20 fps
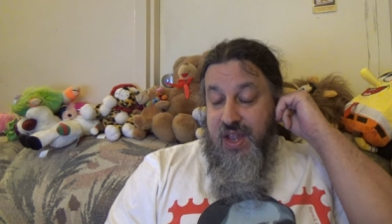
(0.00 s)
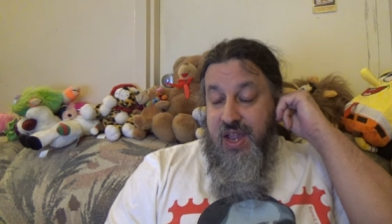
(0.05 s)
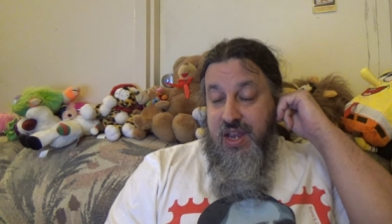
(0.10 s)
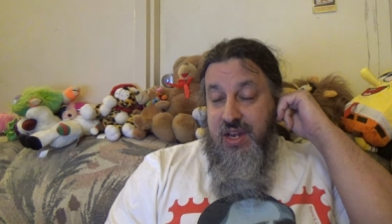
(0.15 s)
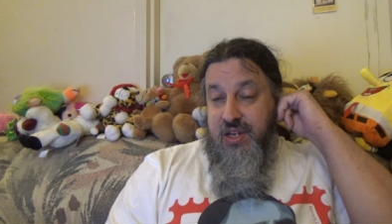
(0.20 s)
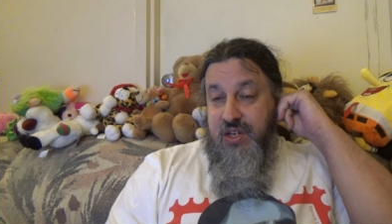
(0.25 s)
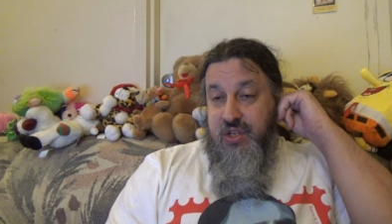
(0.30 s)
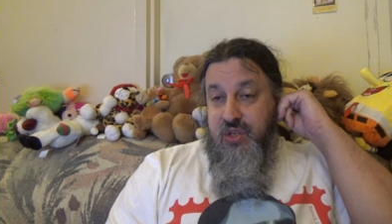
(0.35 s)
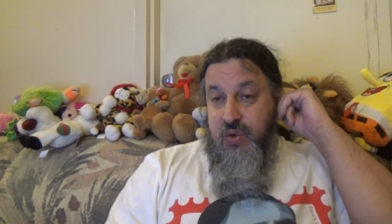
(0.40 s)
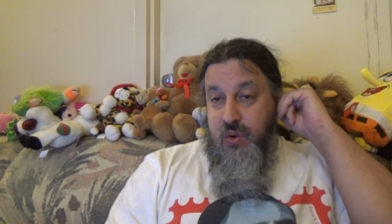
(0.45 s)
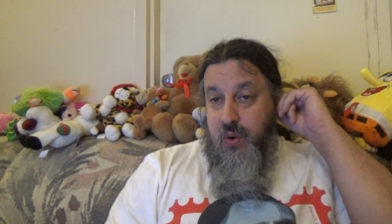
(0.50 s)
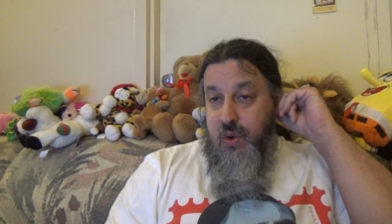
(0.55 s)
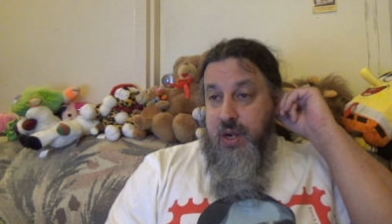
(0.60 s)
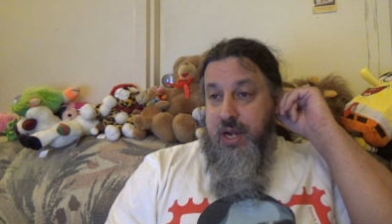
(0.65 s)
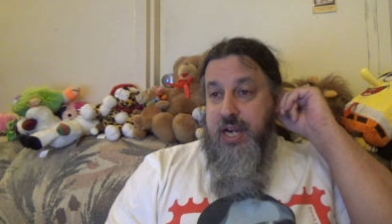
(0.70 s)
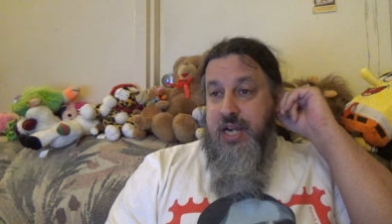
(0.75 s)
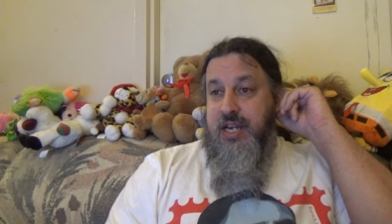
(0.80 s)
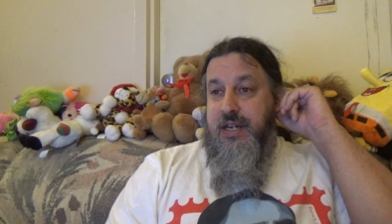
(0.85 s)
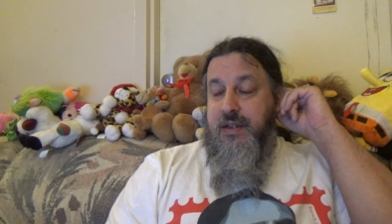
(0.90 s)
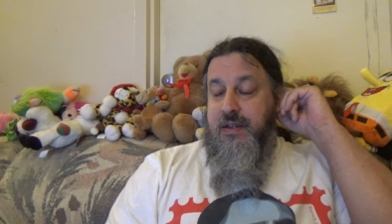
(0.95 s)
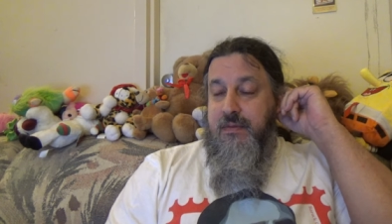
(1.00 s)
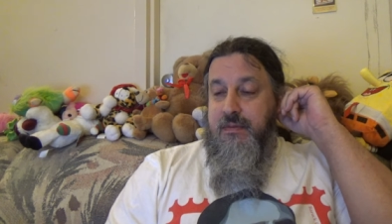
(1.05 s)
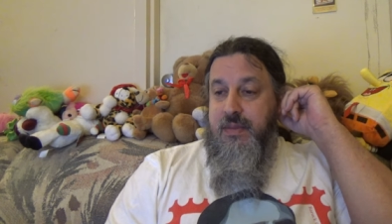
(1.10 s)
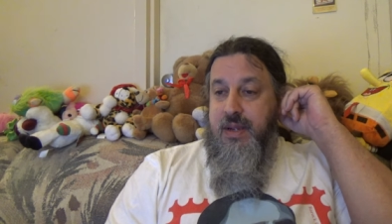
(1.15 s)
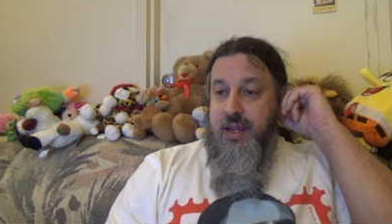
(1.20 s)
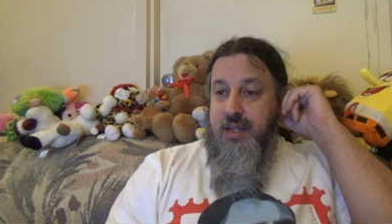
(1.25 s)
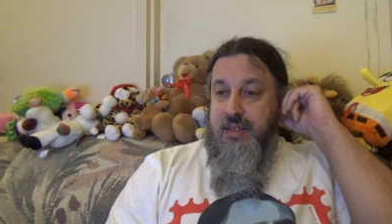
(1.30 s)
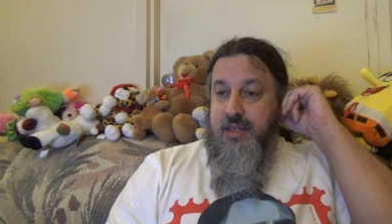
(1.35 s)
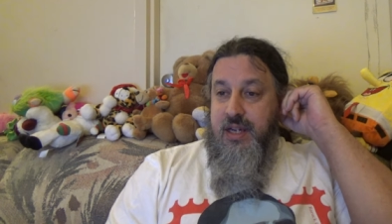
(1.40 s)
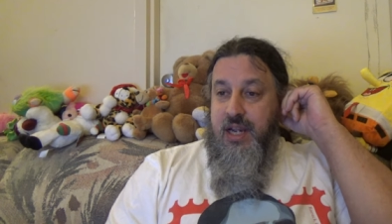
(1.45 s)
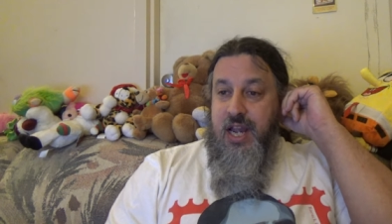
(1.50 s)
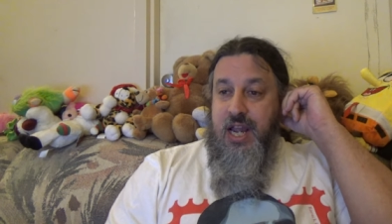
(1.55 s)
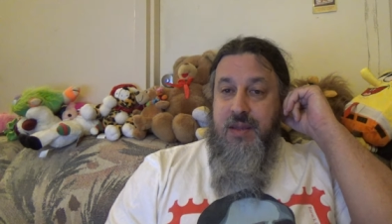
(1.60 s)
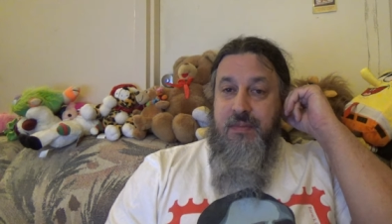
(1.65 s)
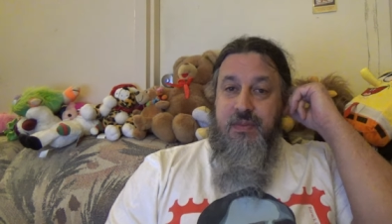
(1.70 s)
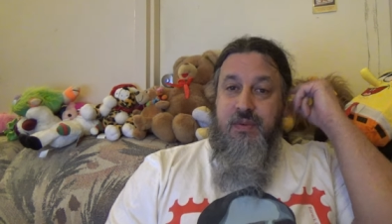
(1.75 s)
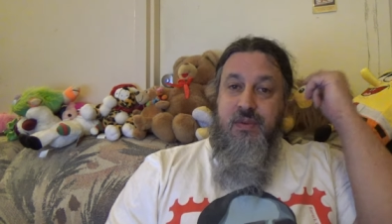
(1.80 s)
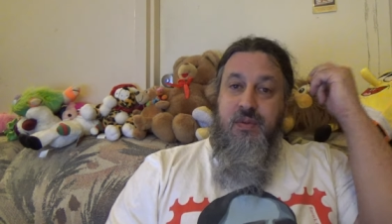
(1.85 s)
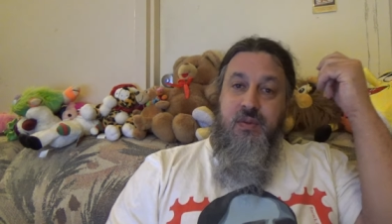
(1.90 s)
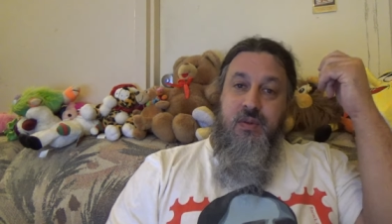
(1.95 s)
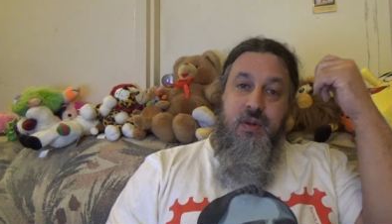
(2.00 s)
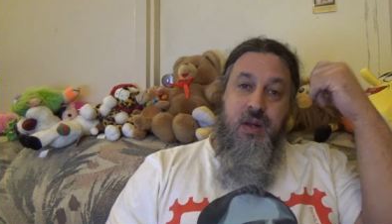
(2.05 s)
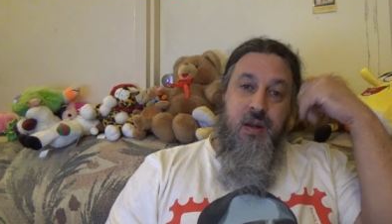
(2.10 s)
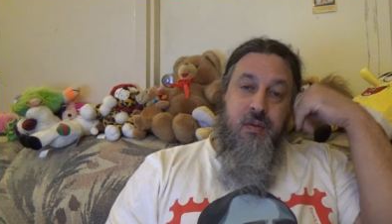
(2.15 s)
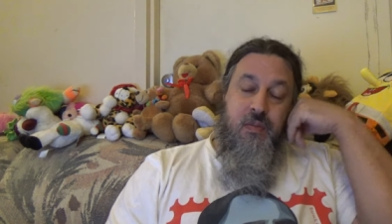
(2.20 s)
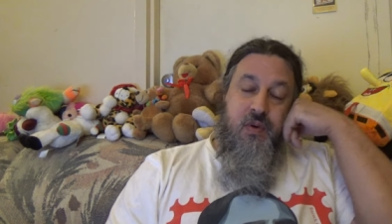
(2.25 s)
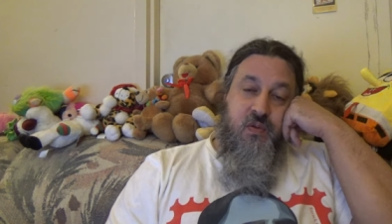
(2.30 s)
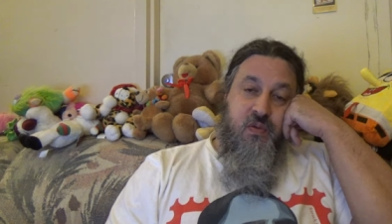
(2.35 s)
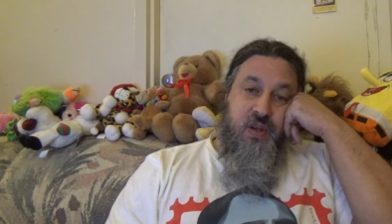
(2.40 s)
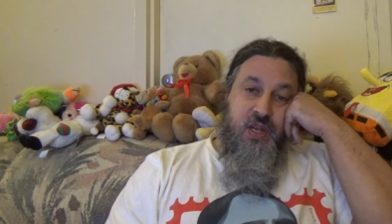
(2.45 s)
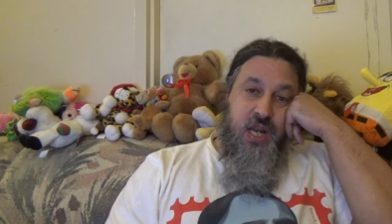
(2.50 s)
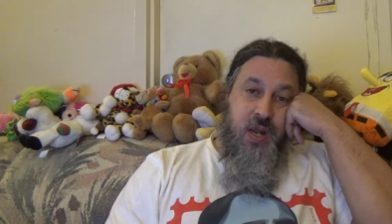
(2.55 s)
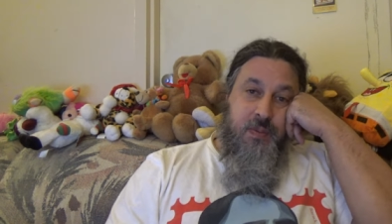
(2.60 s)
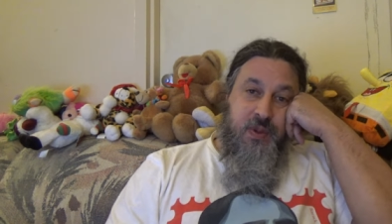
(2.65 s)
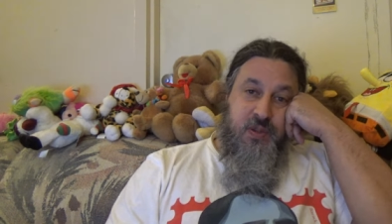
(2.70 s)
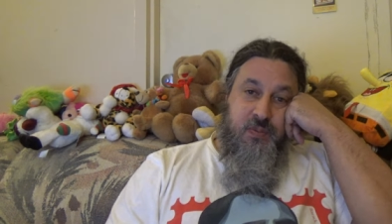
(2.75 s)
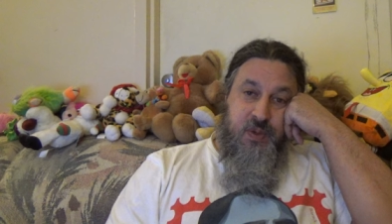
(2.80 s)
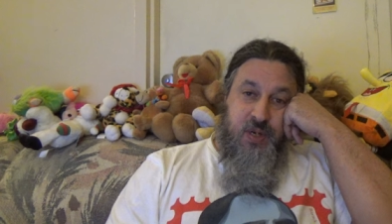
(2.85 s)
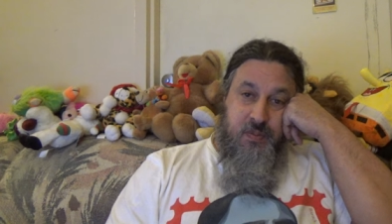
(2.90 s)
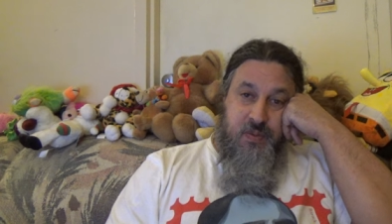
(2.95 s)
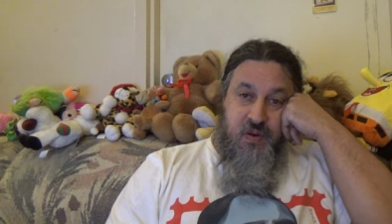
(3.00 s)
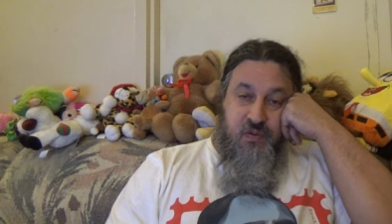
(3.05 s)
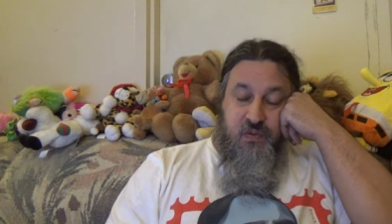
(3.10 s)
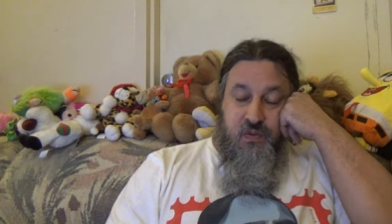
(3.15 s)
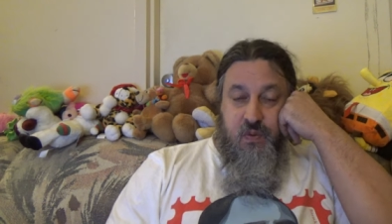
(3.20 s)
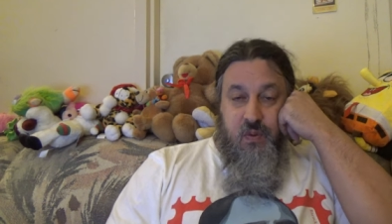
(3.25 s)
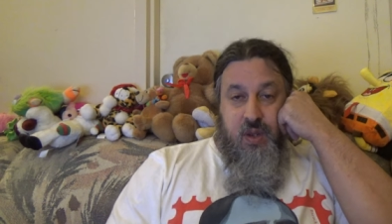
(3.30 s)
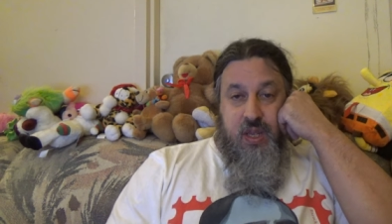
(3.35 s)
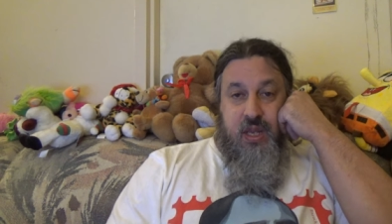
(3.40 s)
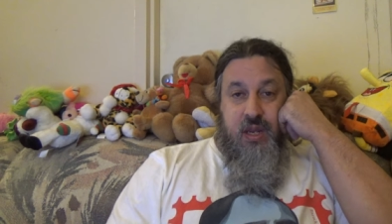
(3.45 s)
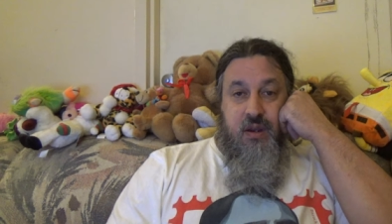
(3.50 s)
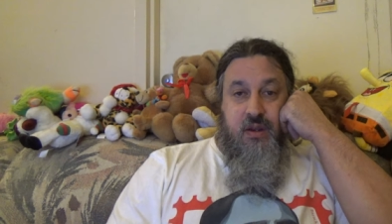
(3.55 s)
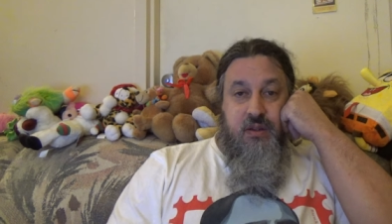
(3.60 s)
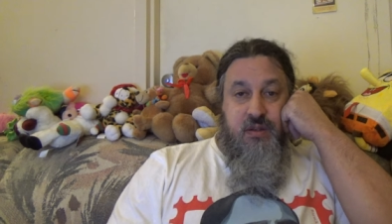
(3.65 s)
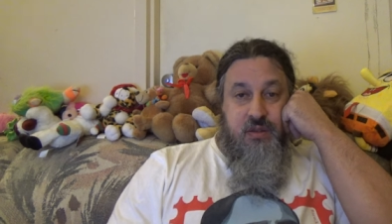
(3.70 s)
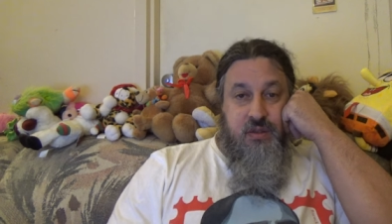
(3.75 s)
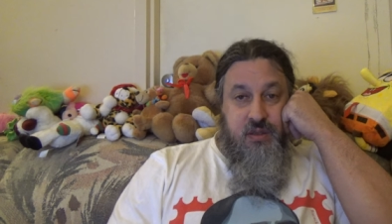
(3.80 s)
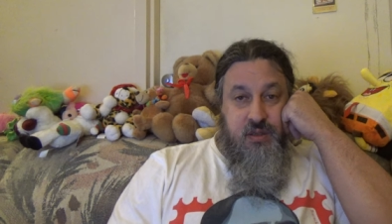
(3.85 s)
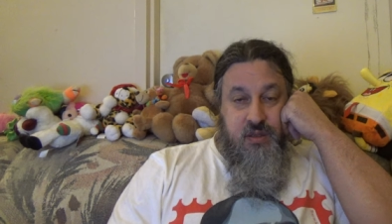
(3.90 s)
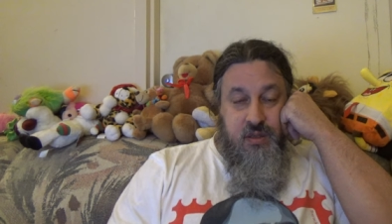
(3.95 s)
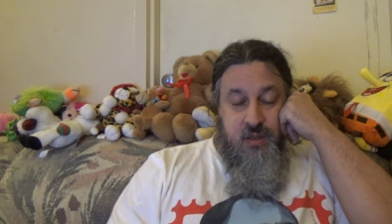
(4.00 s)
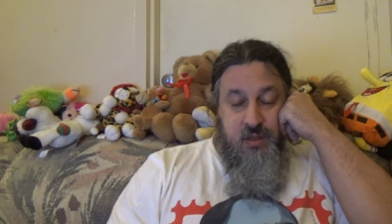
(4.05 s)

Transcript: enjoyed my time moving up. It's been about 4 years.